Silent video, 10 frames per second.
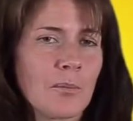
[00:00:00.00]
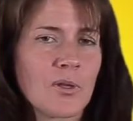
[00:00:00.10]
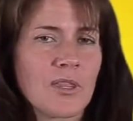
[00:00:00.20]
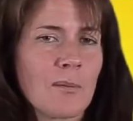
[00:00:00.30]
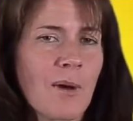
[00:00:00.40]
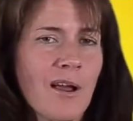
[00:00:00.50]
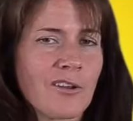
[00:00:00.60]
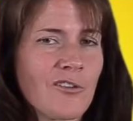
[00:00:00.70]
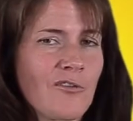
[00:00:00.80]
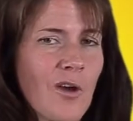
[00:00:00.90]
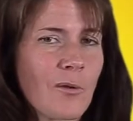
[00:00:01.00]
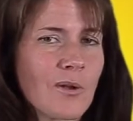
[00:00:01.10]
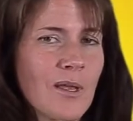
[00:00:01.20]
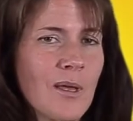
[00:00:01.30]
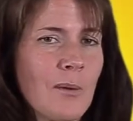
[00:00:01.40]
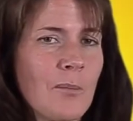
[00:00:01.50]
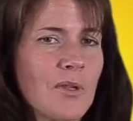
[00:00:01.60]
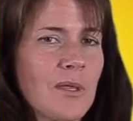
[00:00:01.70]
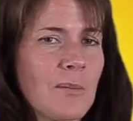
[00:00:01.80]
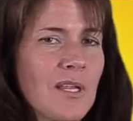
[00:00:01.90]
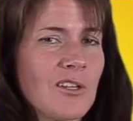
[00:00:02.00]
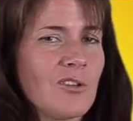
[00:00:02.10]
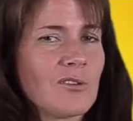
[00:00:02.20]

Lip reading: Put them on your phone, put them in